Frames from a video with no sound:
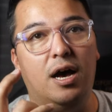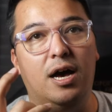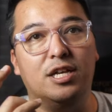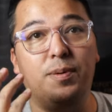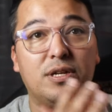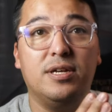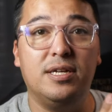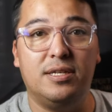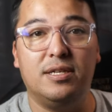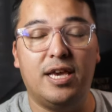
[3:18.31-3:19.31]
uh, especially
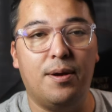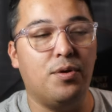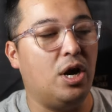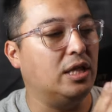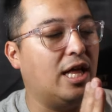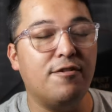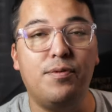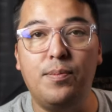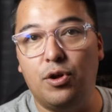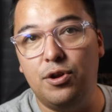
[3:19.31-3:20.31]
because this camera, a lot of
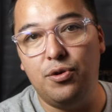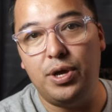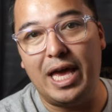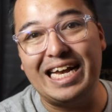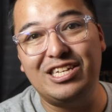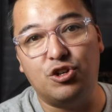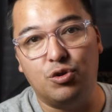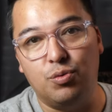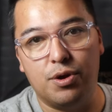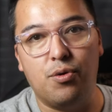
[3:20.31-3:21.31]
people are doing
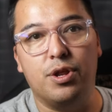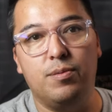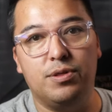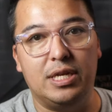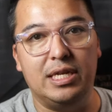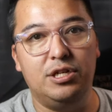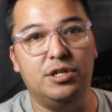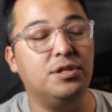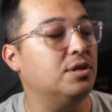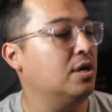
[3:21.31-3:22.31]
external recording with the
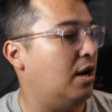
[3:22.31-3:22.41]
Ninjas.